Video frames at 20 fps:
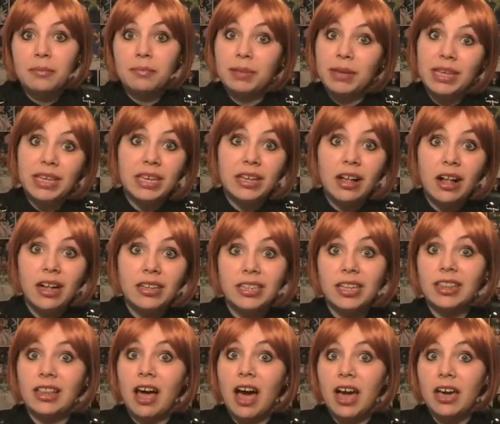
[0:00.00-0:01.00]
Being called
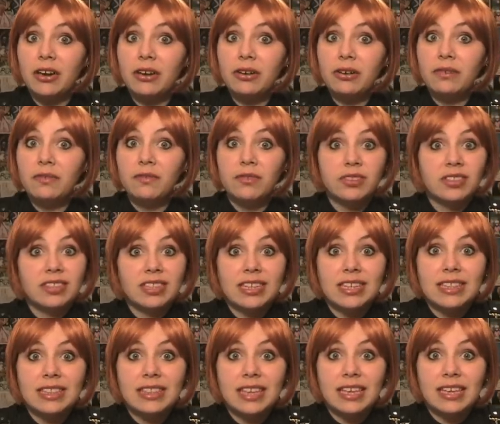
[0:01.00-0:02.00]
a liar for
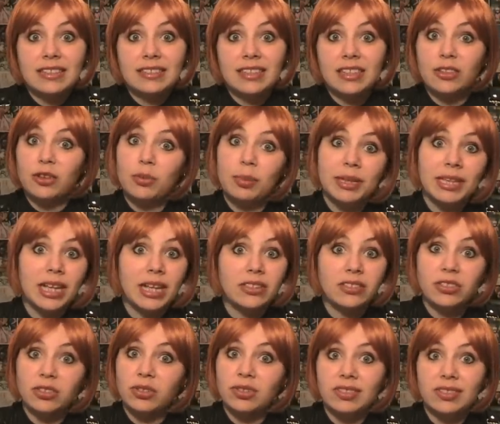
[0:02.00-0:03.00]
seeing things that nobody
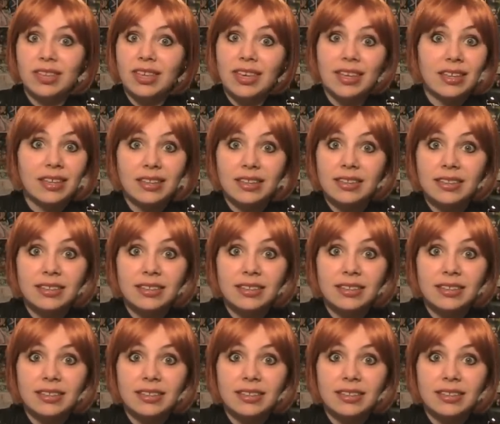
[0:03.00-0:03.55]
else could see.